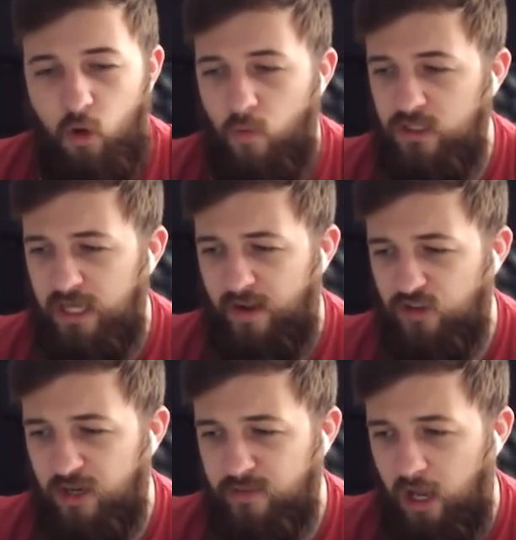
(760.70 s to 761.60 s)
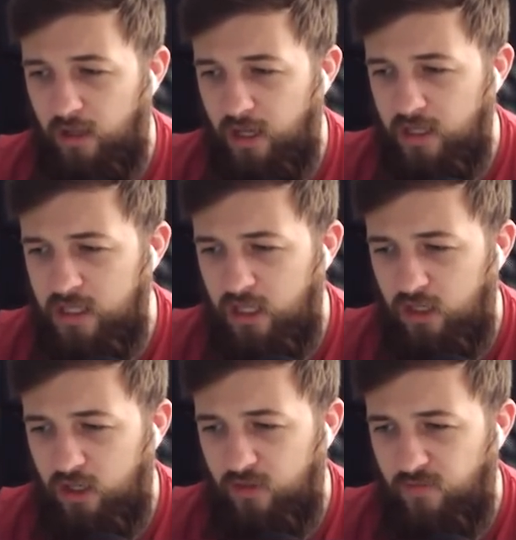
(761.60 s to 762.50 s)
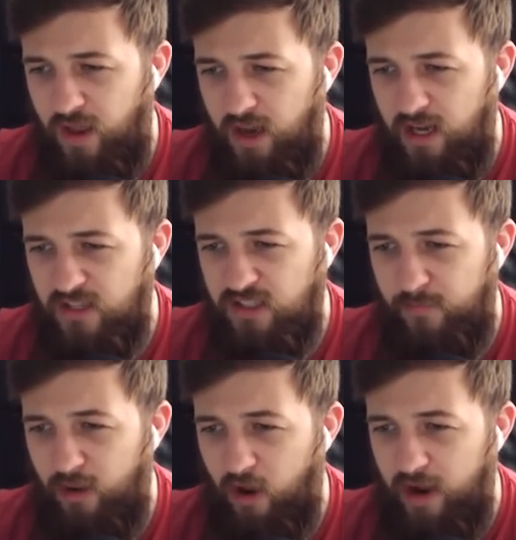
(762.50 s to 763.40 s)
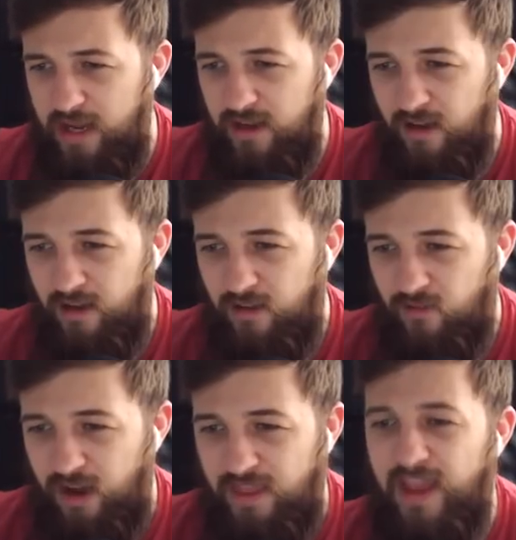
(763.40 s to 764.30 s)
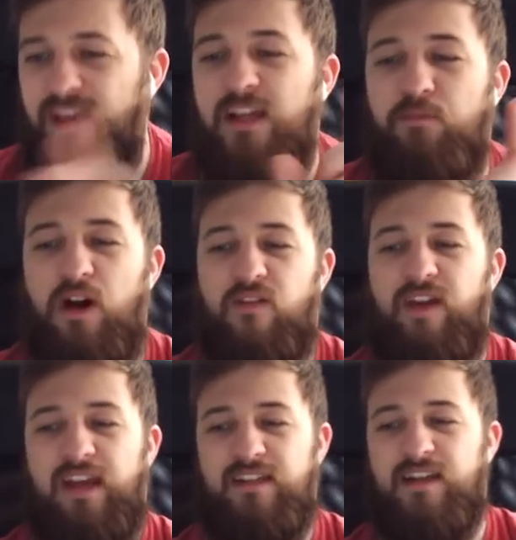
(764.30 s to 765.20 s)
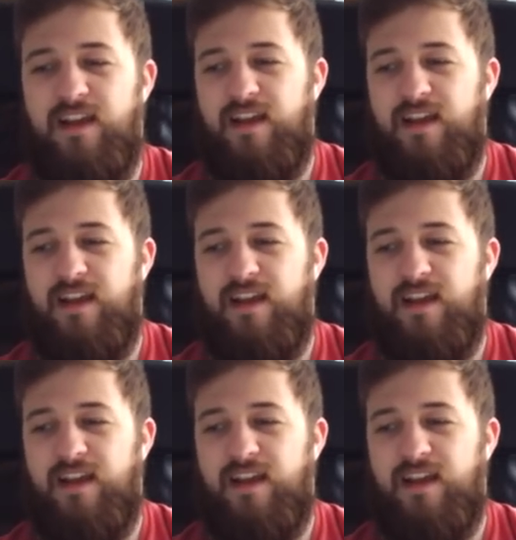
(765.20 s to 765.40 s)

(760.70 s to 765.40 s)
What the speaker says: Always going to have tribal. I like the look of that custom 9 right there. That's perfect.